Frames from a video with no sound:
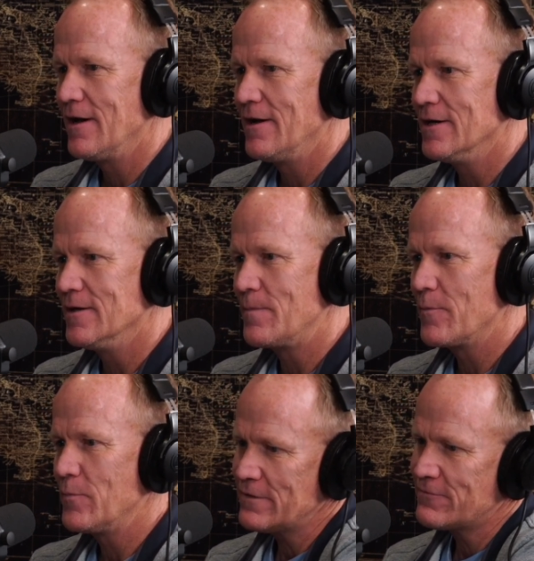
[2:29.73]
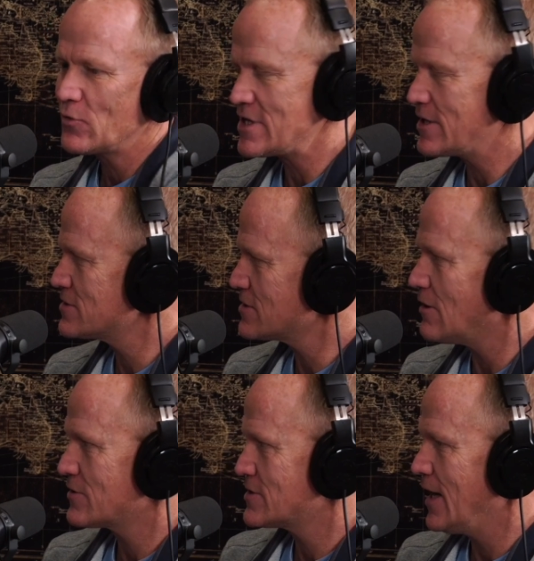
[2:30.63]
But 14 years is a
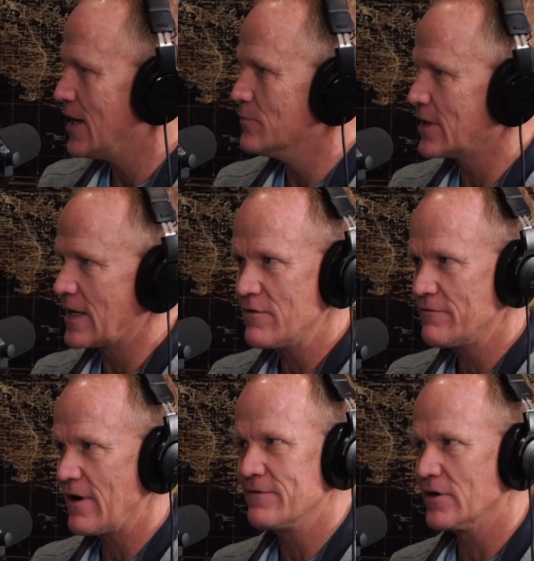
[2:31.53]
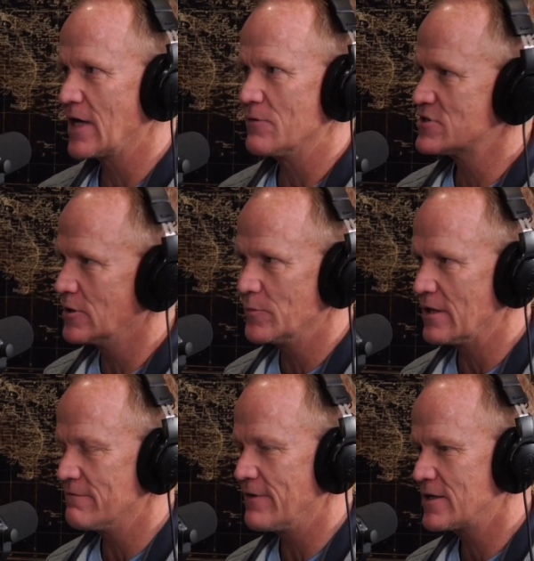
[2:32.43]
long time. Like, even if I felt I was still being
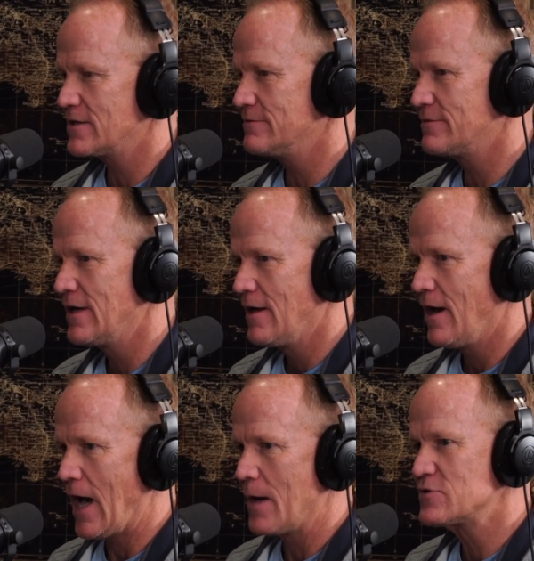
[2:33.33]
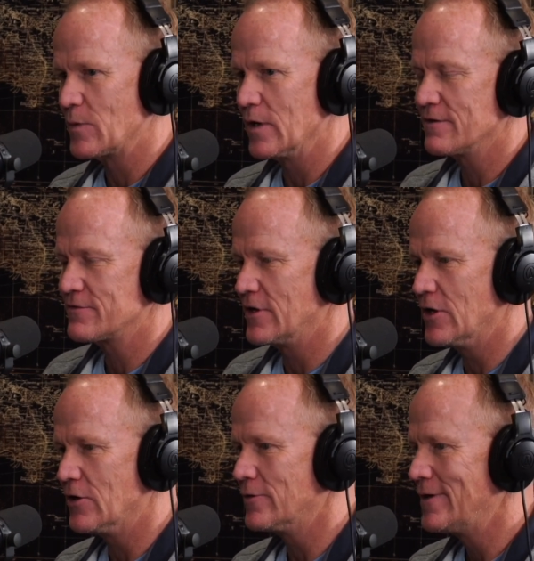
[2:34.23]
effective, I'm smart enough to
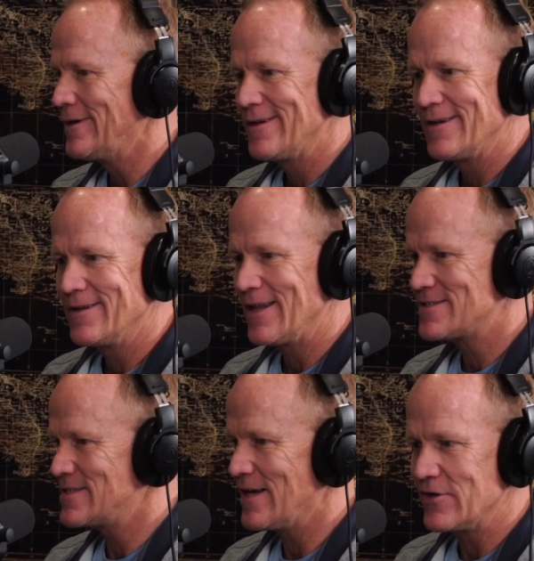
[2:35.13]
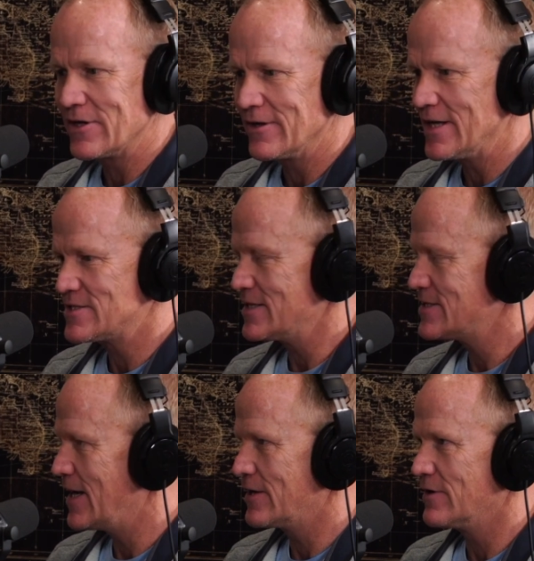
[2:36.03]
know that 7-year itch, that
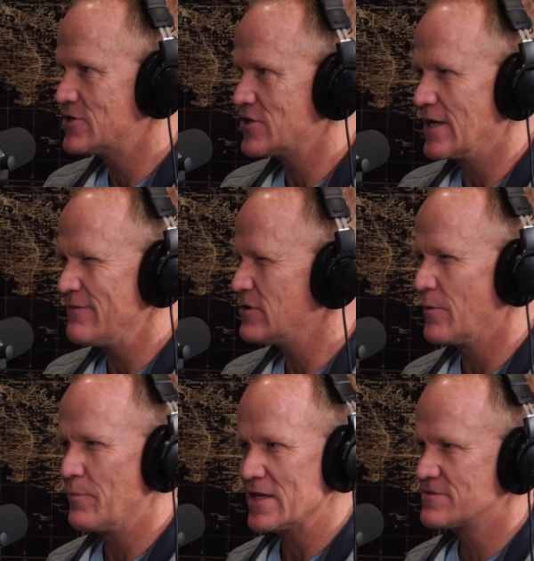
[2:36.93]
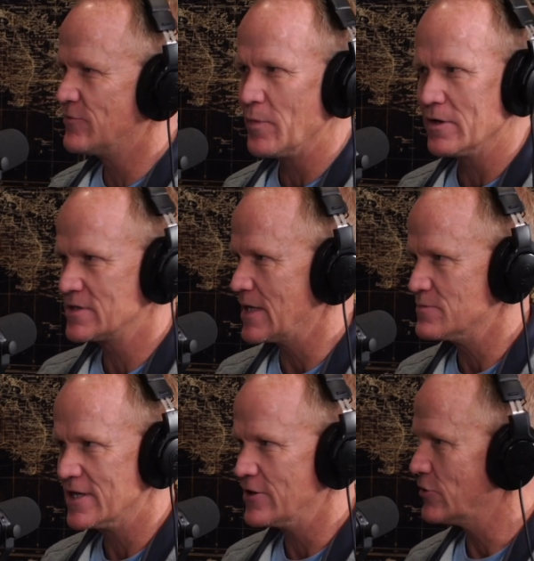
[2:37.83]
10-year itch, even the best football teams
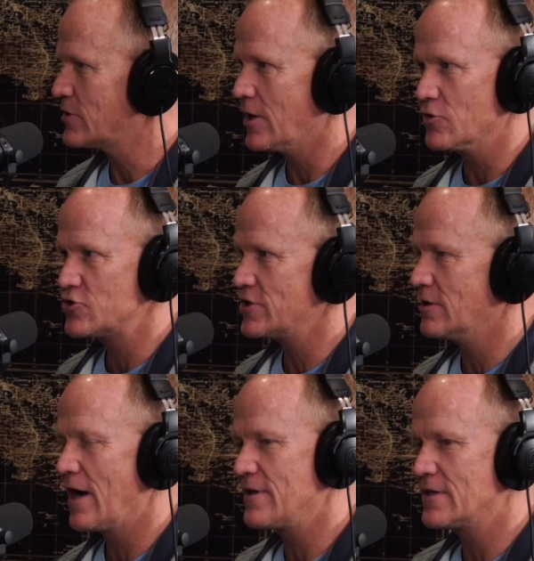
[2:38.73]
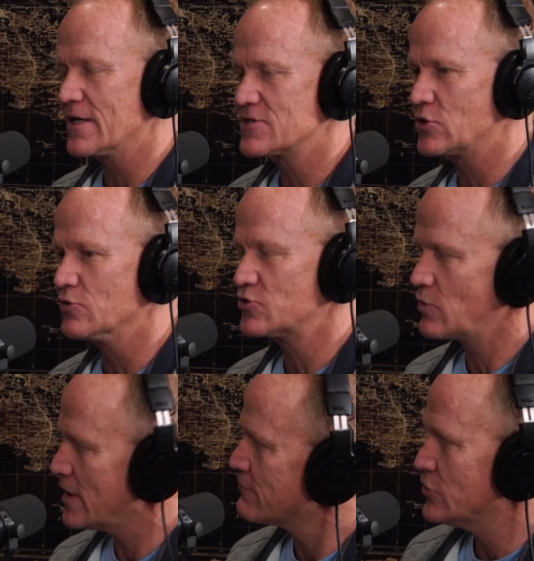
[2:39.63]
need a new coach. You know, I think that school is
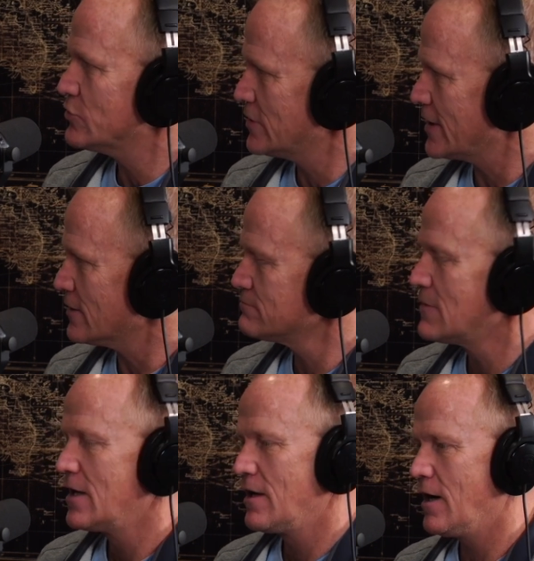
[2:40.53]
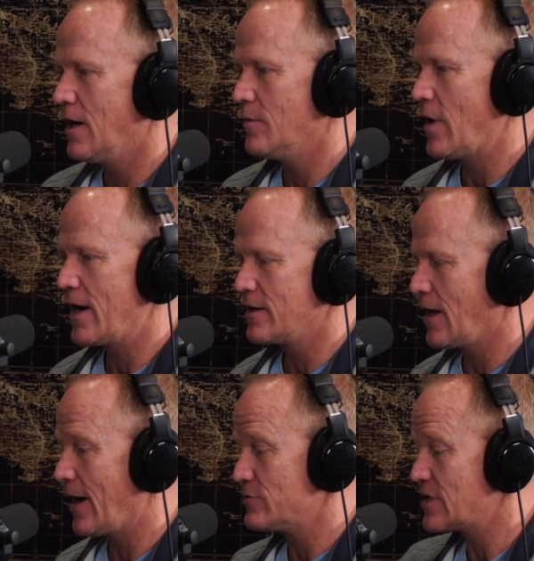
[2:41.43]
ready for a new leader.
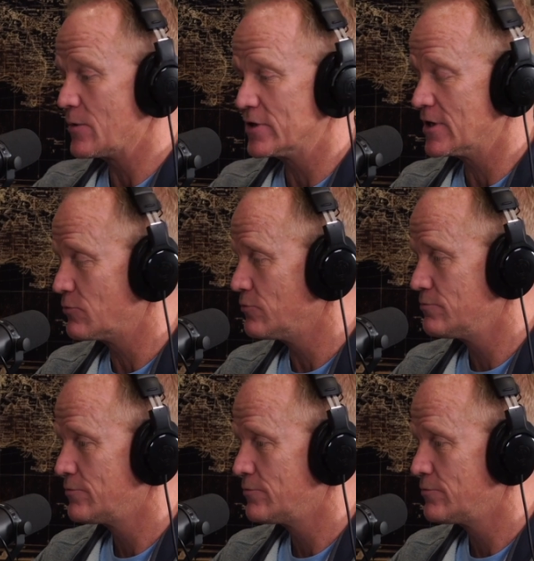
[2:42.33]
I was able to